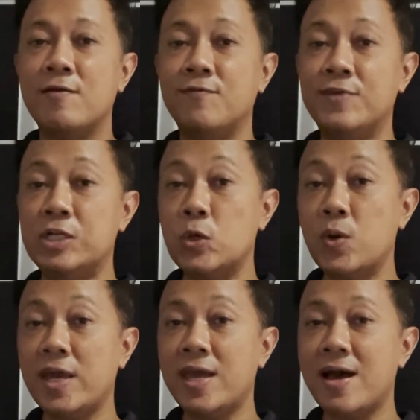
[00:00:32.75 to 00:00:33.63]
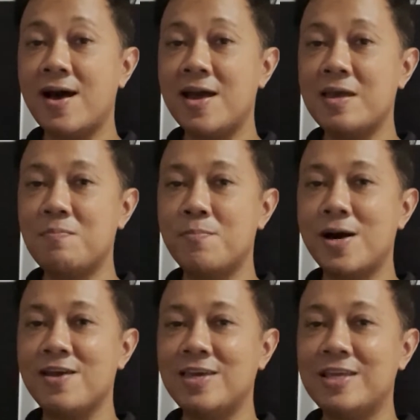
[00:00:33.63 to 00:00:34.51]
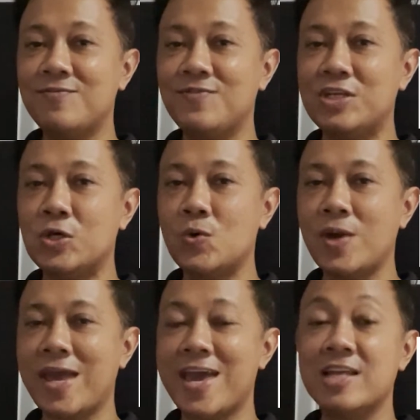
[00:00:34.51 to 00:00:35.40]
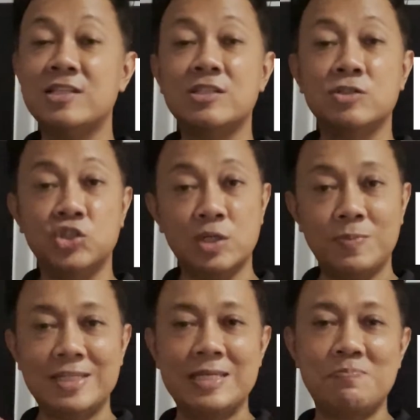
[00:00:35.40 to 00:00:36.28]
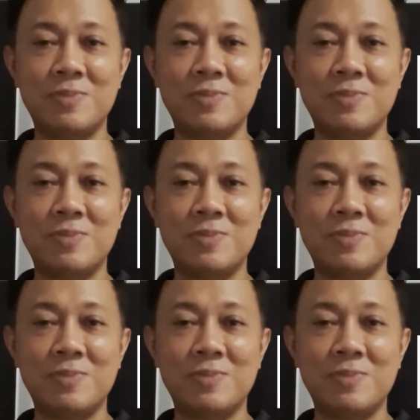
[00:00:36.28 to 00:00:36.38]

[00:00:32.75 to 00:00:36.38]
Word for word: Video AI by InVideo and GPT+.